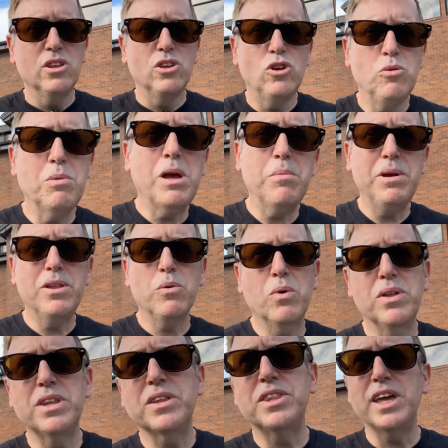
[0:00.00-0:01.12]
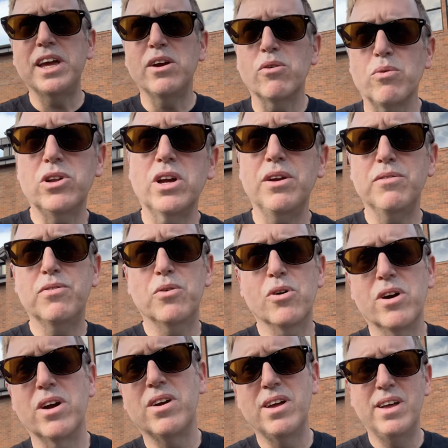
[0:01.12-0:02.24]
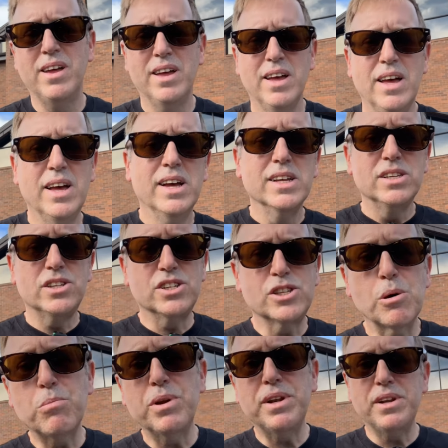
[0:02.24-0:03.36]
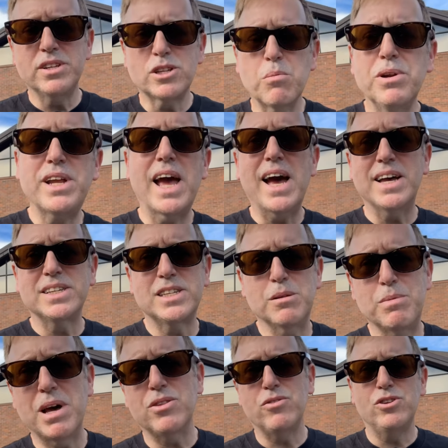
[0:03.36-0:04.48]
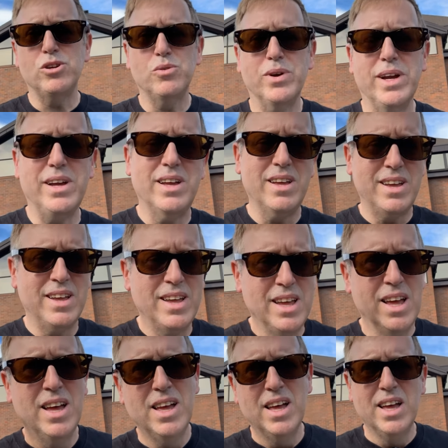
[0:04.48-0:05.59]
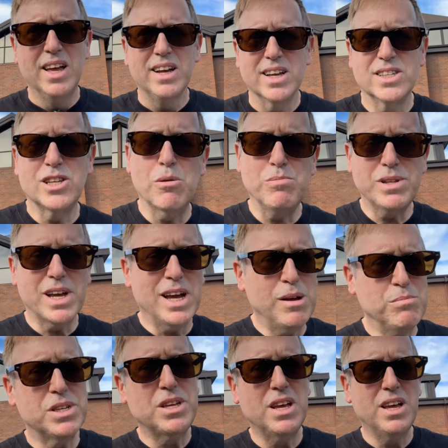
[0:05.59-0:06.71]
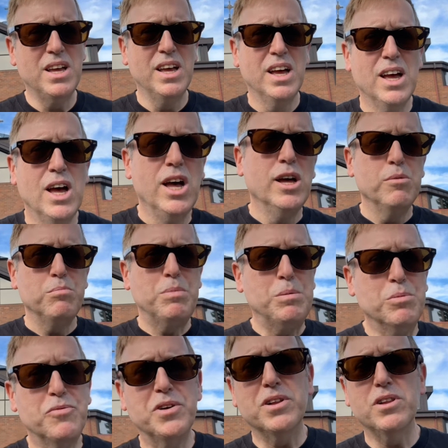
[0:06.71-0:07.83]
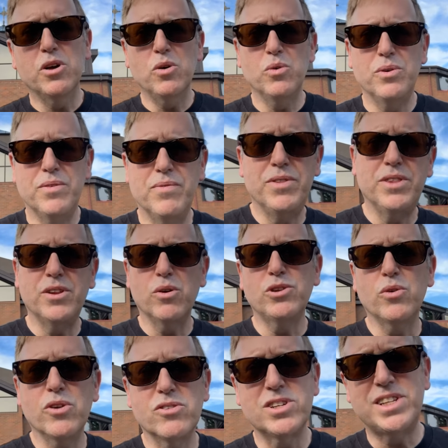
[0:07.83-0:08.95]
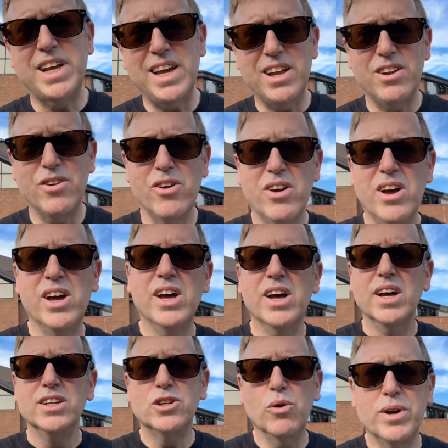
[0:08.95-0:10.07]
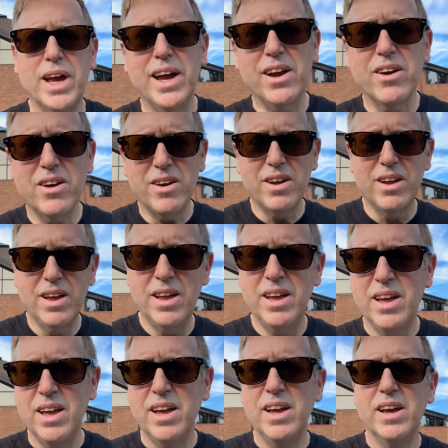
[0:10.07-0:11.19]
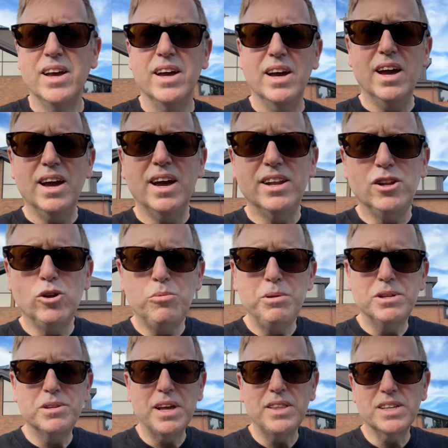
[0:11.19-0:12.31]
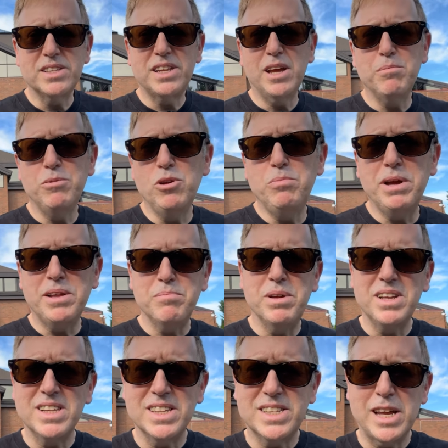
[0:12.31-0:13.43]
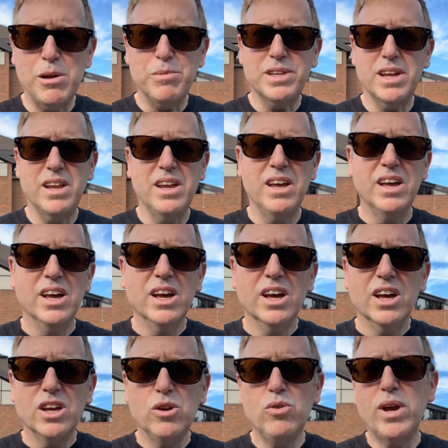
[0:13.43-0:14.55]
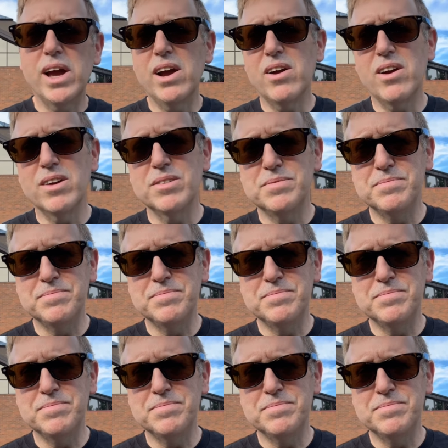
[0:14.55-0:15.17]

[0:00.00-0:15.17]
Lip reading: you may be the one that they are looking for. So someone to ask them how they're doing. Because sometimes people feel alone or don't understand or don't care. And you'd be saying the statement, you'd make the statement that you care.